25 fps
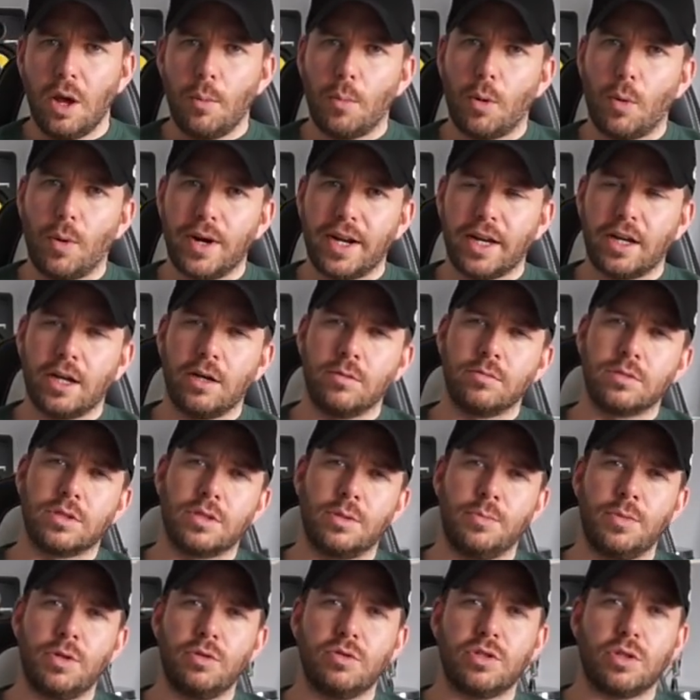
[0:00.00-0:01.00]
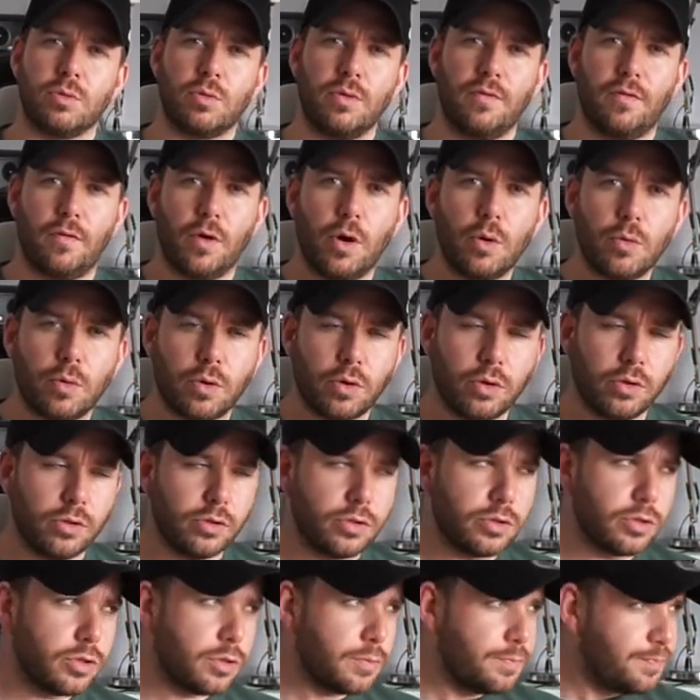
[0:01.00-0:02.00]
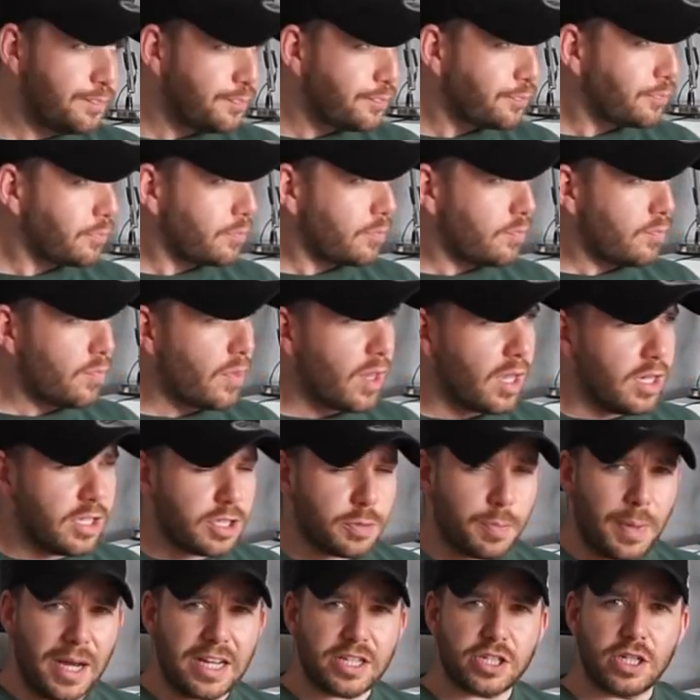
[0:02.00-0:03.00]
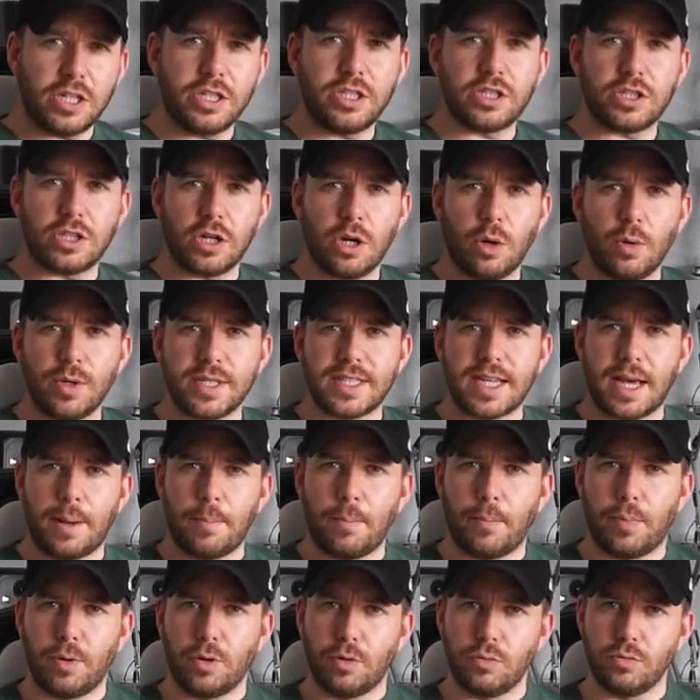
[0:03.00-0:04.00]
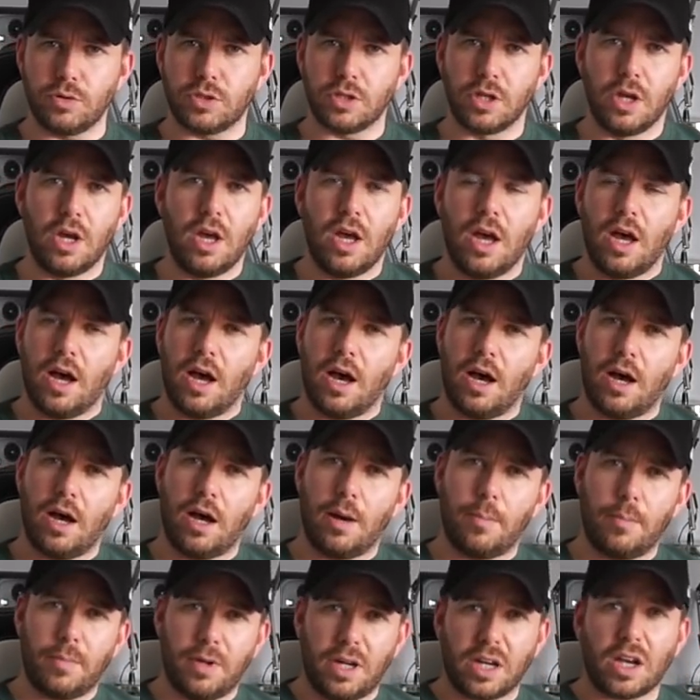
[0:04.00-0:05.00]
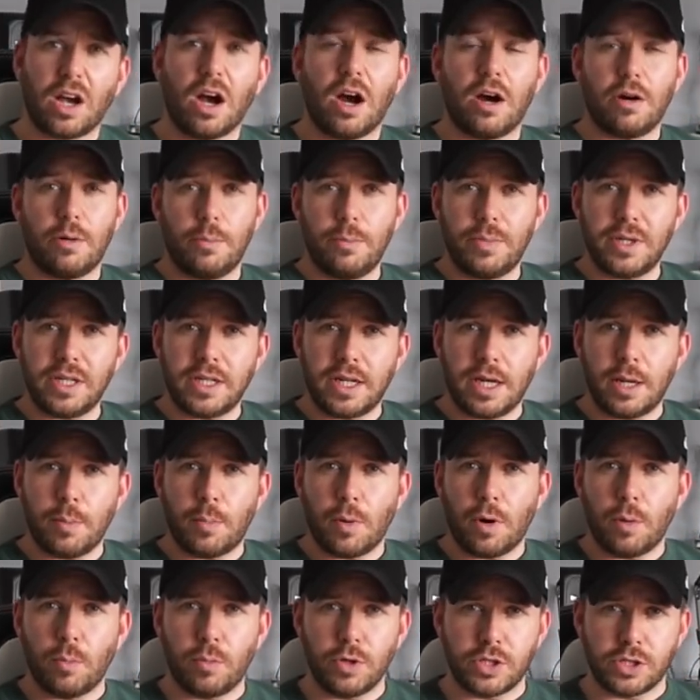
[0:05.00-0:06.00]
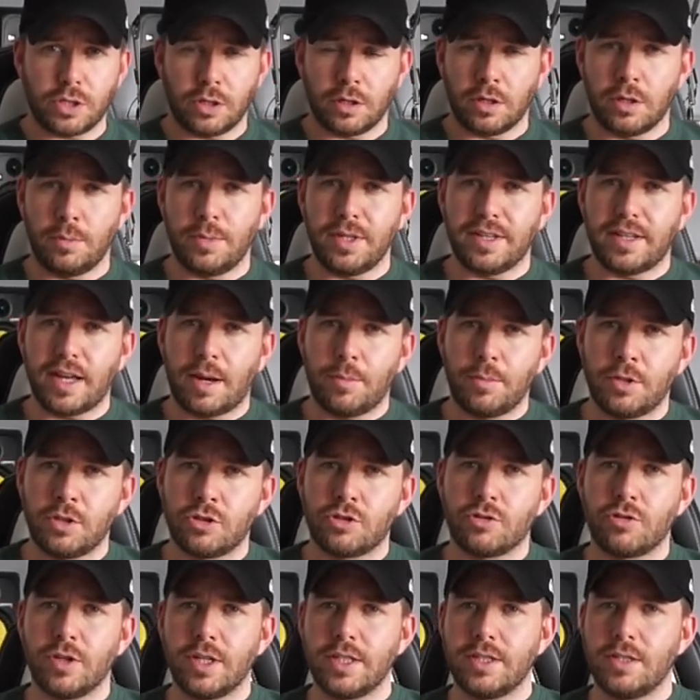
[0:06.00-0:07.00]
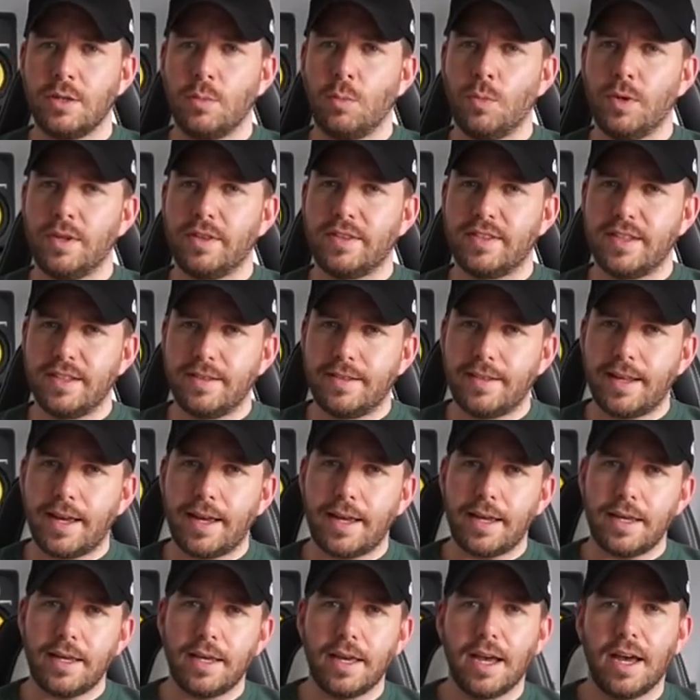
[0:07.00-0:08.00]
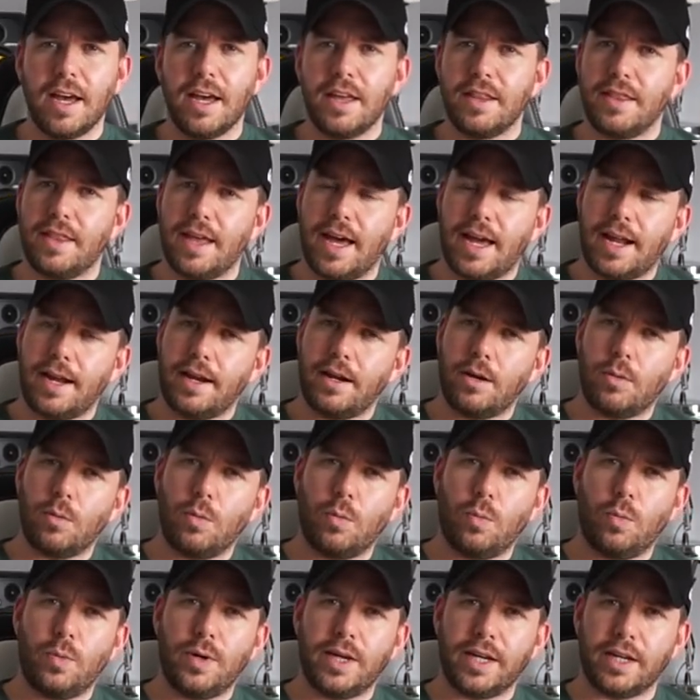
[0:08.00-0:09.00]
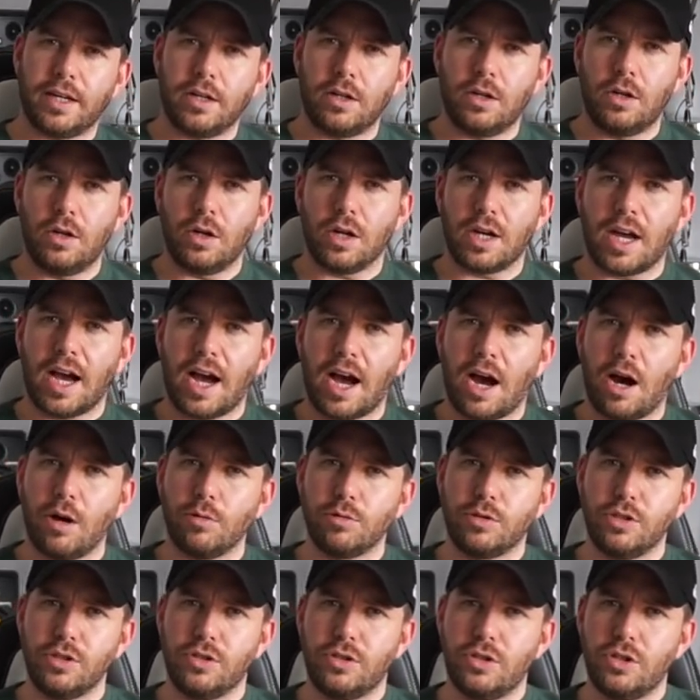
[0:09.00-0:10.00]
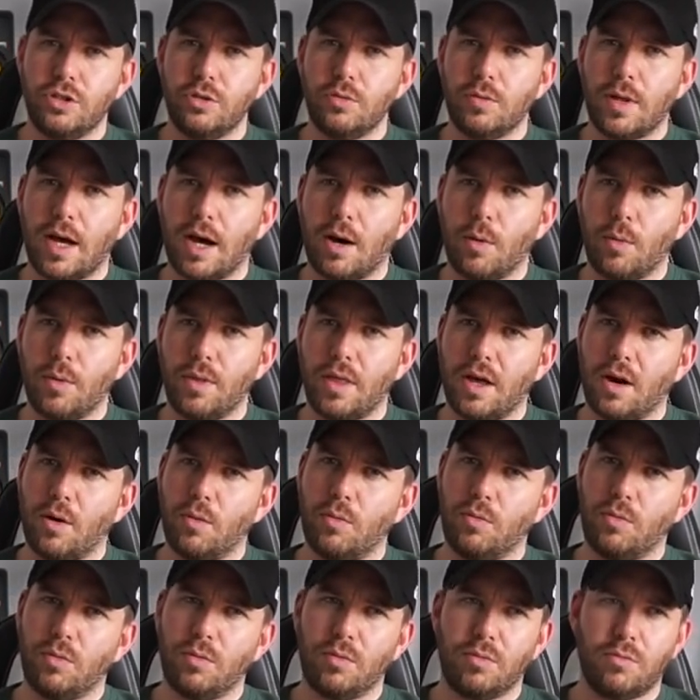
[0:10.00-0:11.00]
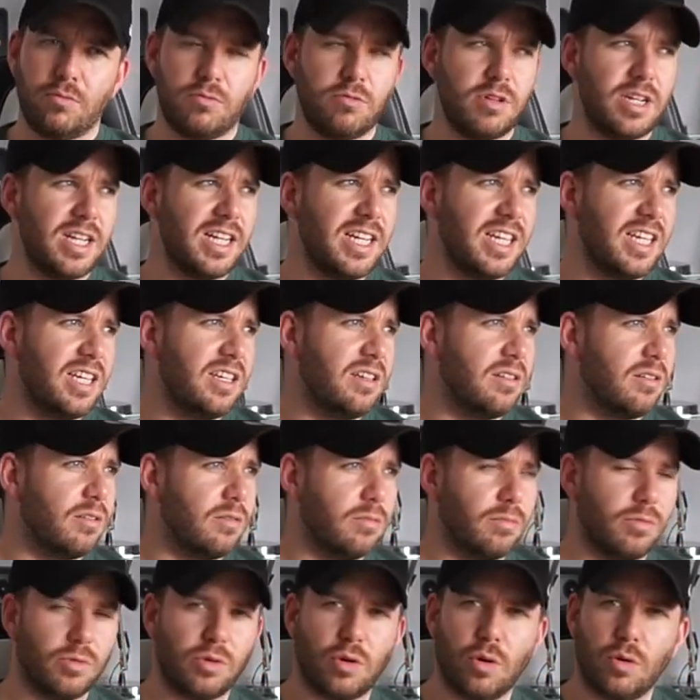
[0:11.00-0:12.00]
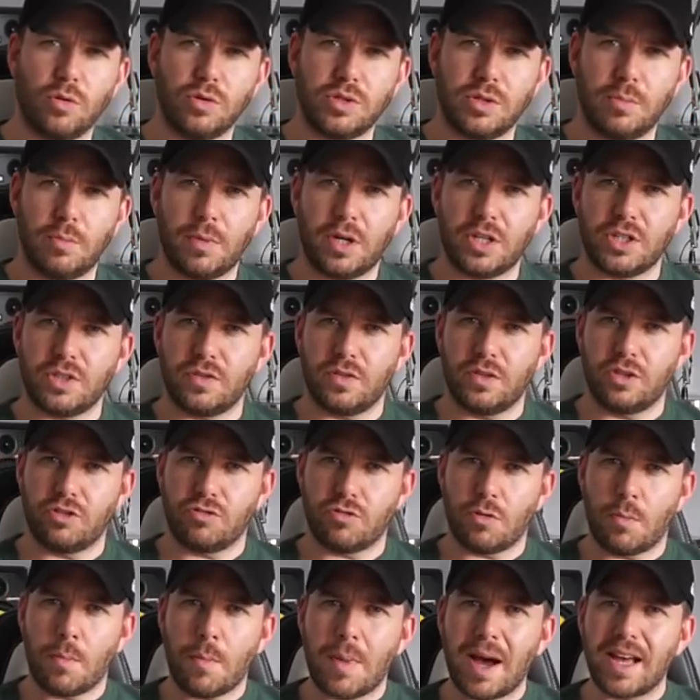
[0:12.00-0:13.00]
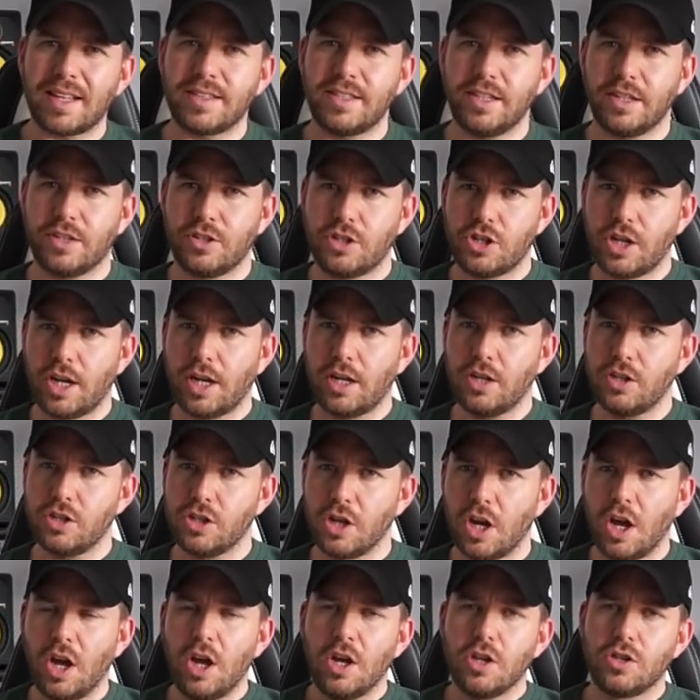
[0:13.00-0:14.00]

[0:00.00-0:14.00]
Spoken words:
But when it comes to music with vocals, especially slower tempos, like R&B and hip hop, which I'm going to be demonstrating with today, then we're going to look at how to do that without really causing much of a dramatic change.